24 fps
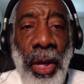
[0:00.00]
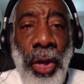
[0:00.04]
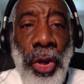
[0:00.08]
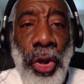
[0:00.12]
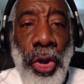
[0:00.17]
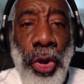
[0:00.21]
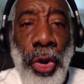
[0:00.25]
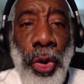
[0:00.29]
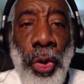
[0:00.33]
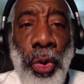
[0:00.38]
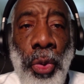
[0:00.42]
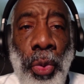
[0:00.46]

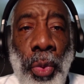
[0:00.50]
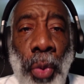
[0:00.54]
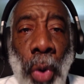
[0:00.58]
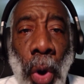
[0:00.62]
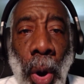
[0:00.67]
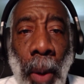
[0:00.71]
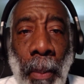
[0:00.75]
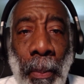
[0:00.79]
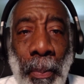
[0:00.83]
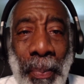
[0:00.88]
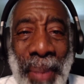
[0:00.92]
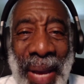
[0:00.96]
You are
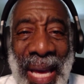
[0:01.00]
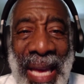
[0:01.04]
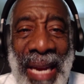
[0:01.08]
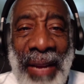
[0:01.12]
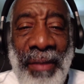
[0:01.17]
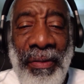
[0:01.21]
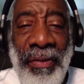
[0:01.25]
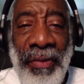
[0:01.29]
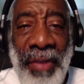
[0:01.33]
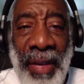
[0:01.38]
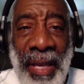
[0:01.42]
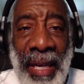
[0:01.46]

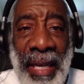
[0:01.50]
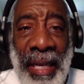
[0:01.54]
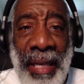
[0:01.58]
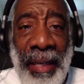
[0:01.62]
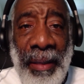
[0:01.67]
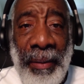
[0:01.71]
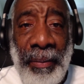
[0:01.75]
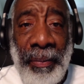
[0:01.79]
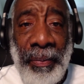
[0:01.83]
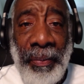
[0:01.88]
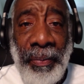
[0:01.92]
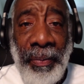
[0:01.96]
benefiting
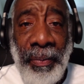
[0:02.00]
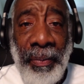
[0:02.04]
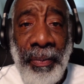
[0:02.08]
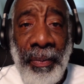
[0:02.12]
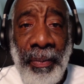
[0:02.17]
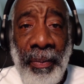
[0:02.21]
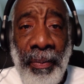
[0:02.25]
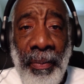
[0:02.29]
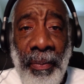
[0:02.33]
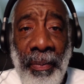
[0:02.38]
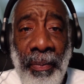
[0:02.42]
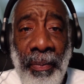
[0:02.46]

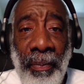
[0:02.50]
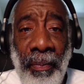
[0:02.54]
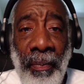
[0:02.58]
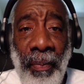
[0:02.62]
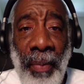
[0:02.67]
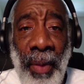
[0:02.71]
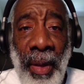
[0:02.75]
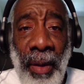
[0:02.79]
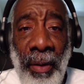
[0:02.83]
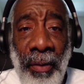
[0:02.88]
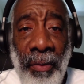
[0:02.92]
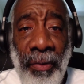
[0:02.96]

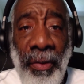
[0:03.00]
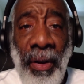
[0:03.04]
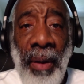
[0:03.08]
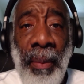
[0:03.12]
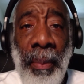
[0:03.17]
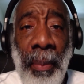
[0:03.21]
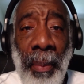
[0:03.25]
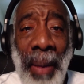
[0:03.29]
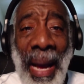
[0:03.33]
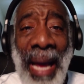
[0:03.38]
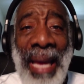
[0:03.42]
from my